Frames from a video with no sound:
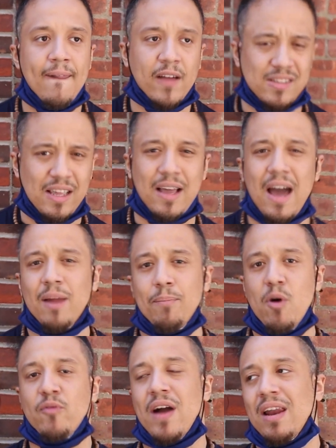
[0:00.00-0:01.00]
Because they kind of
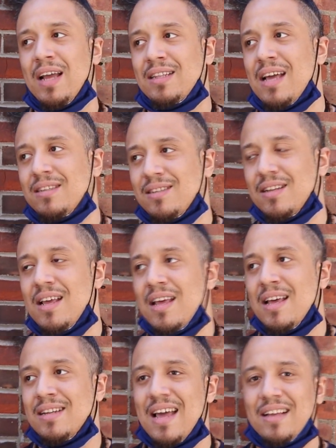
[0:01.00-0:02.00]
both got like
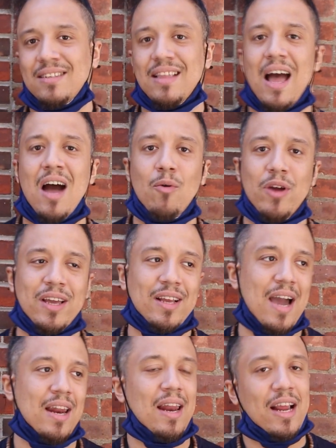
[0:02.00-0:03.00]
that style where it
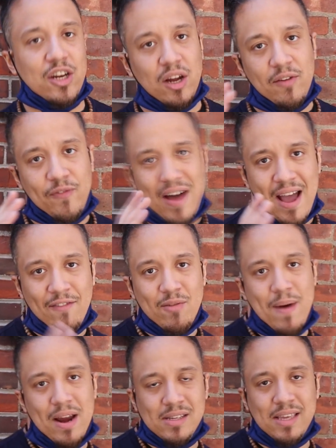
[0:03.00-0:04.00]
could kind of like nullify
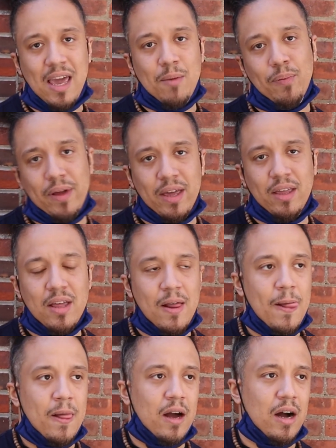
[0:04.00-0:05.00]
everybody's gameplay,
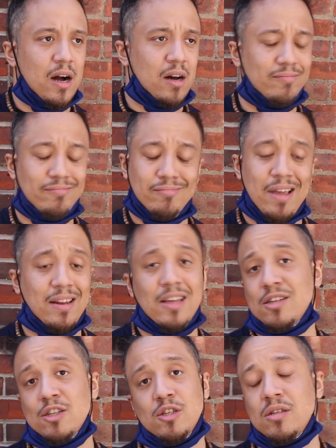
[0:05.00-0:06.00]
and
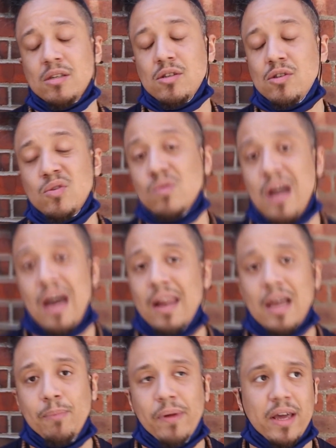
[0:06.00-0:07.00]
they're just two
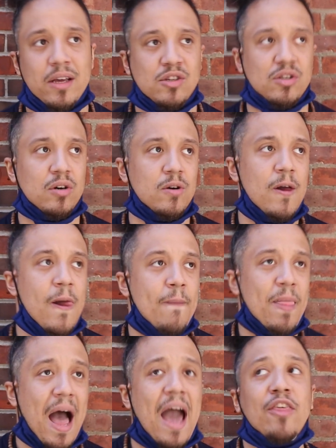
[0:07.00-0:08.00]
godlike players. So
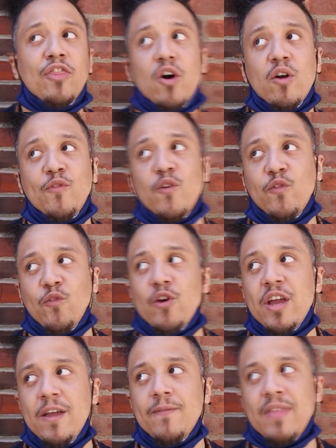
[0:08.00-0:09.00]
I thought for
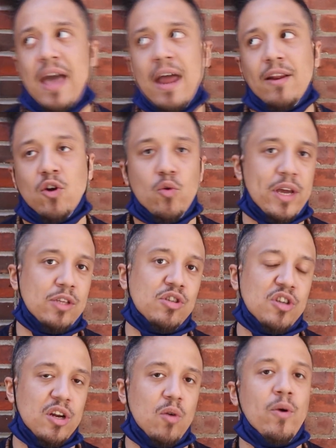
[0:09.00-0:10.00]
free that Queens
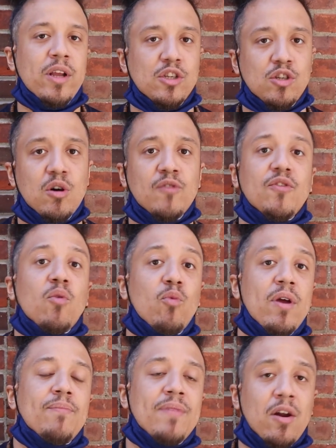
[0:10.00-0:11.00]
was going to win just off the
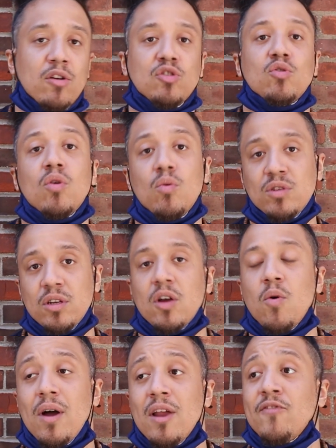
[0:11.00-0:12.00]
rip, that Arturo was going
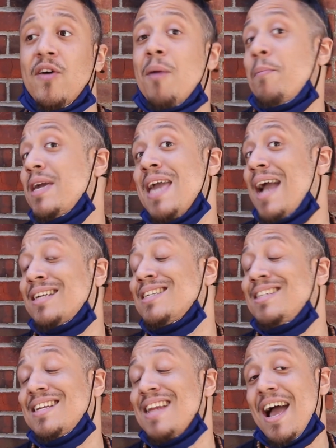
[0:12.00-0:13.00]
to qualify, but he
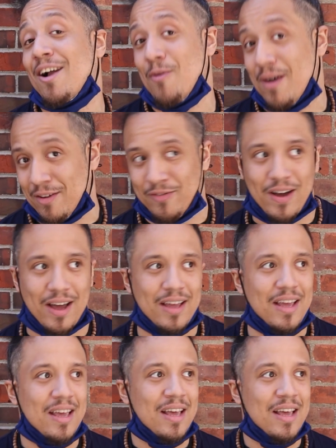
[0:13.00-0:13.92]
actually did not qualify.